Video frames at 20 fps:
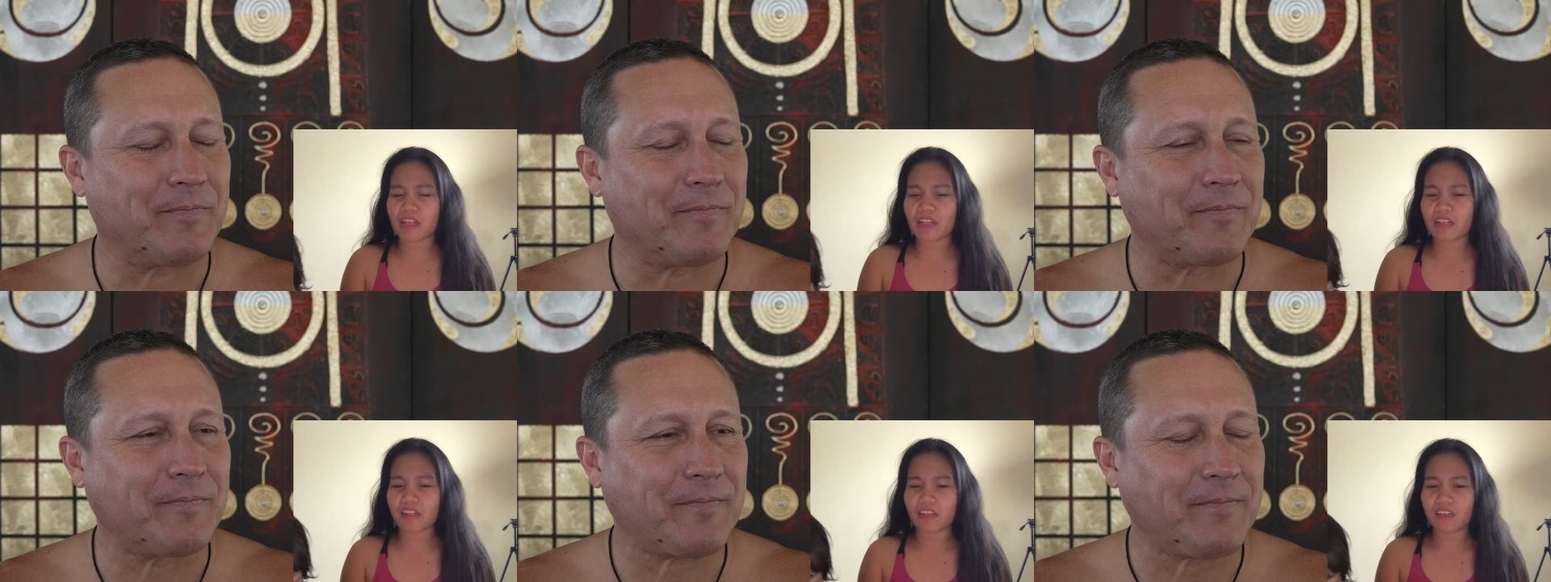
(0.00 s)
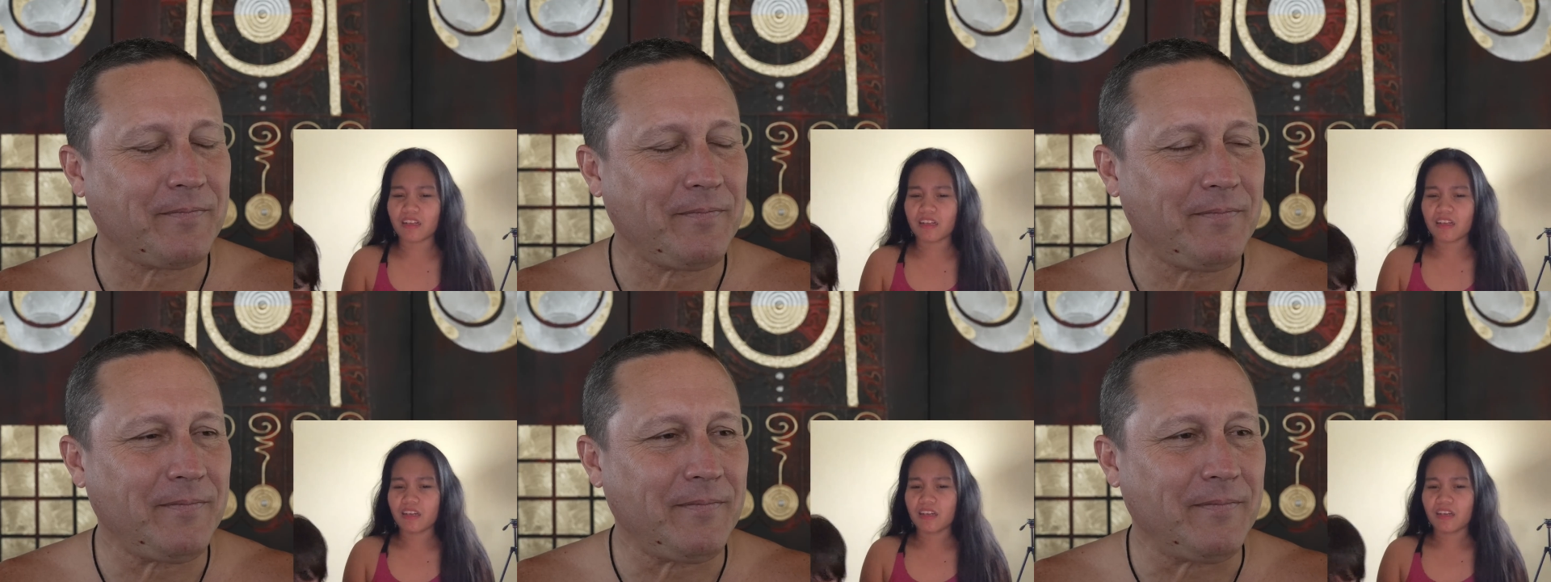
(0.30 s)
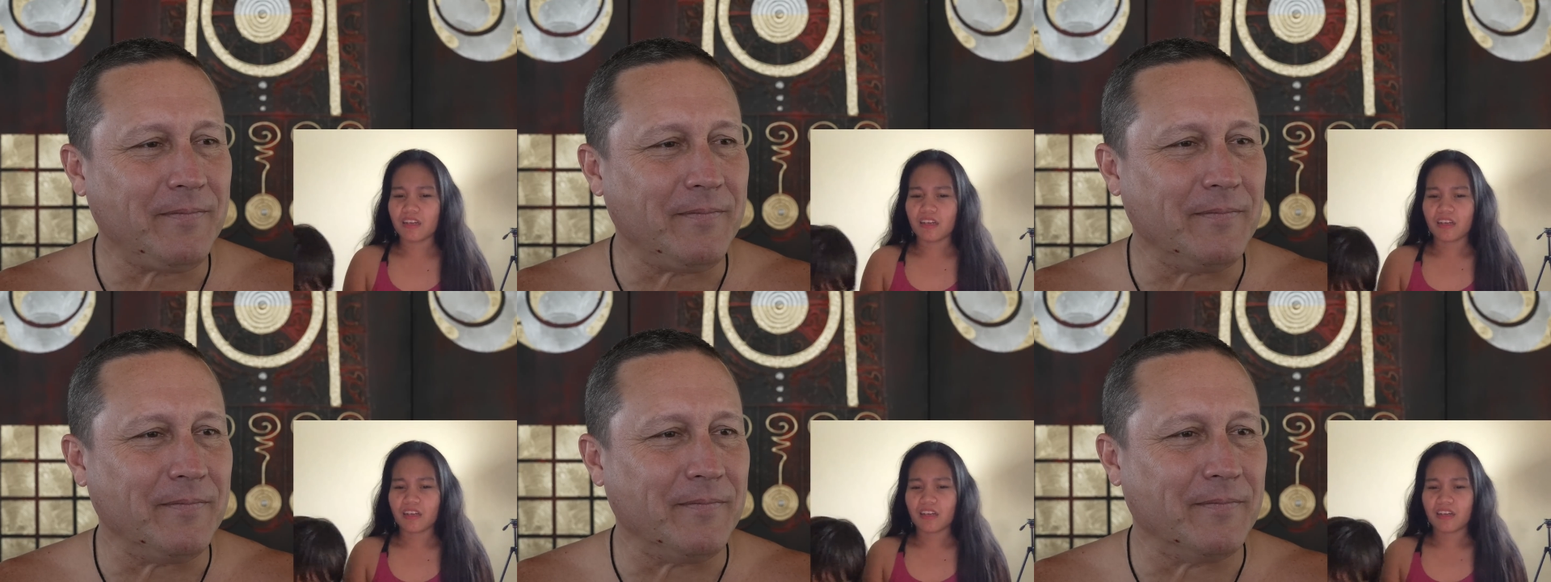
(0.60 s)

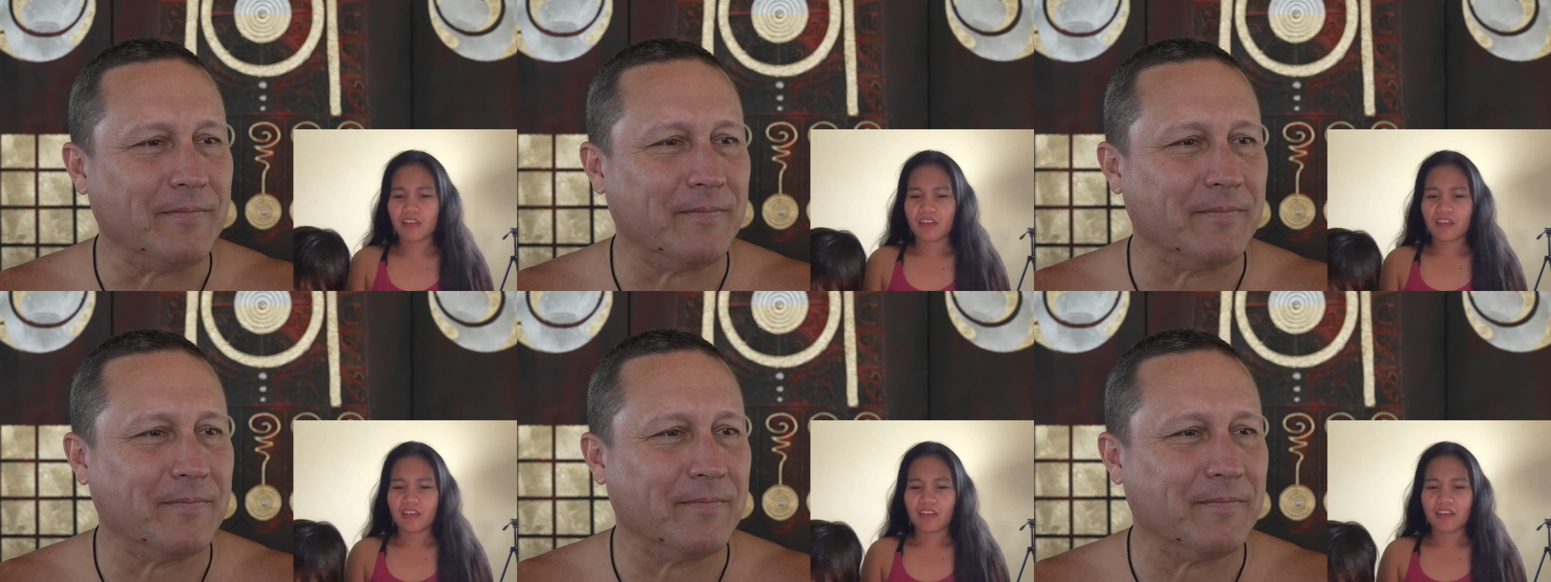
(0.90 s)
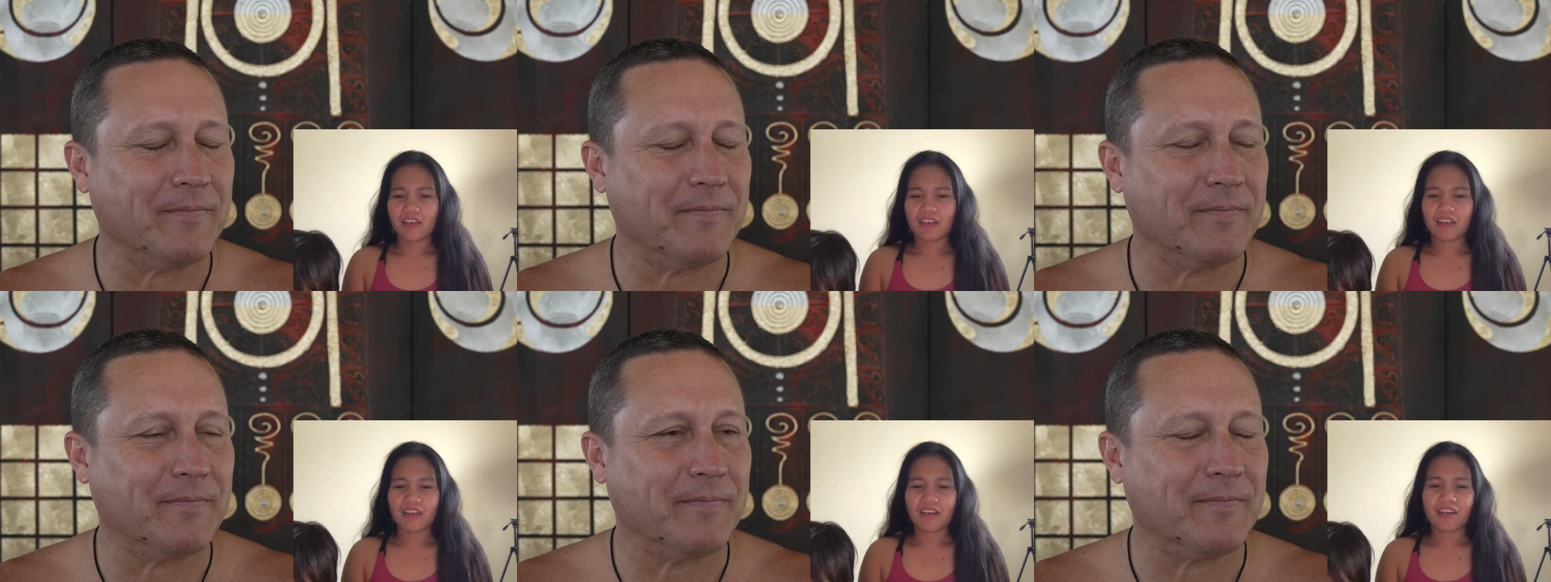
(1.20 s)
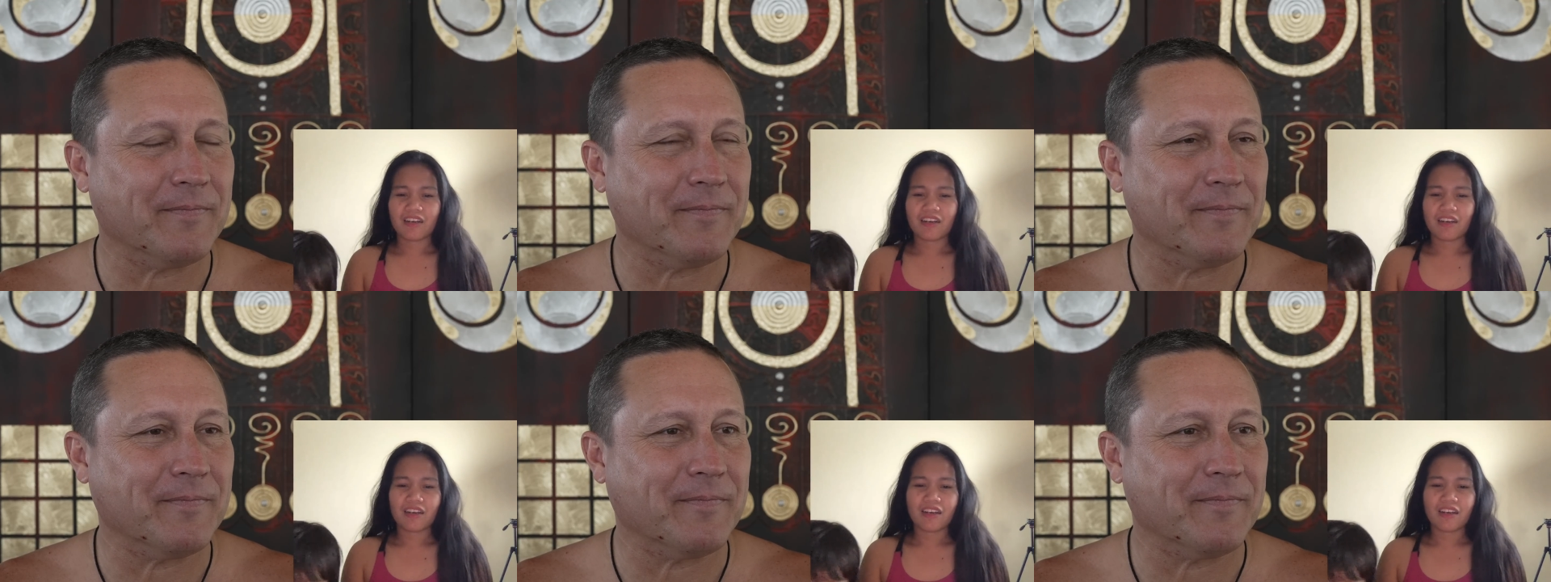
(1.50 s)
[no speech]